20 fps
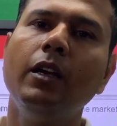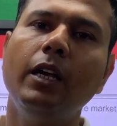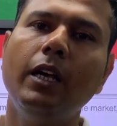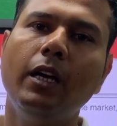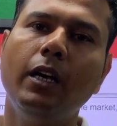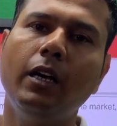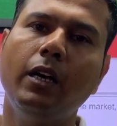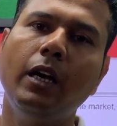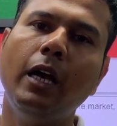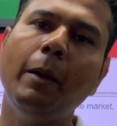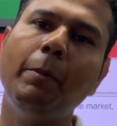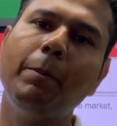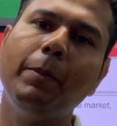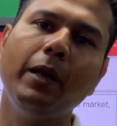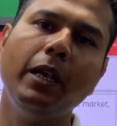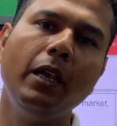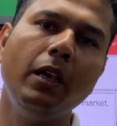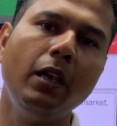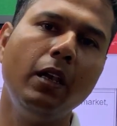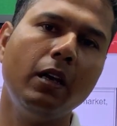
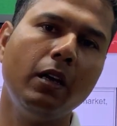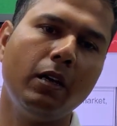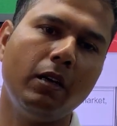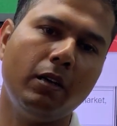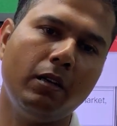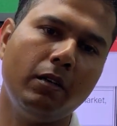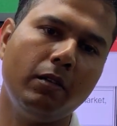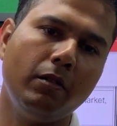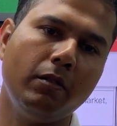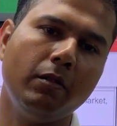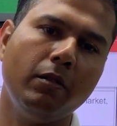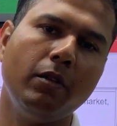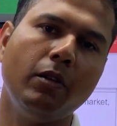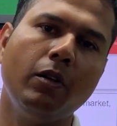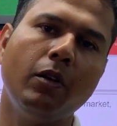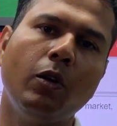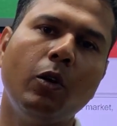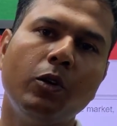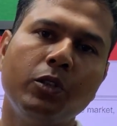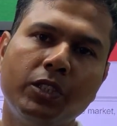apple
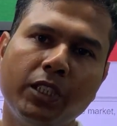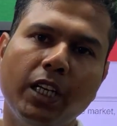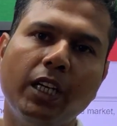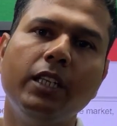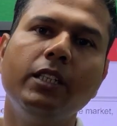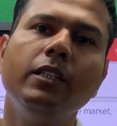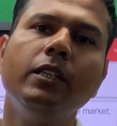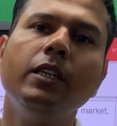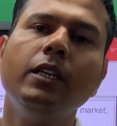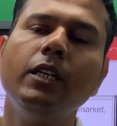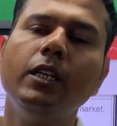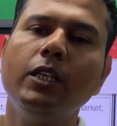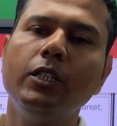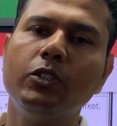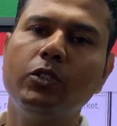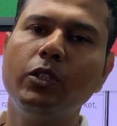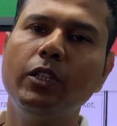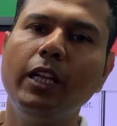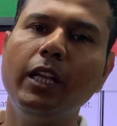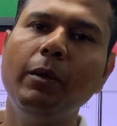orchard,
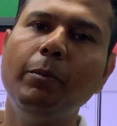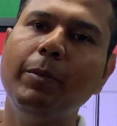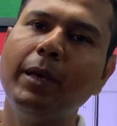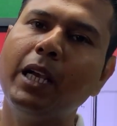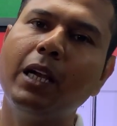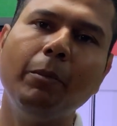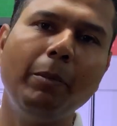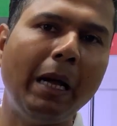so they'll pick up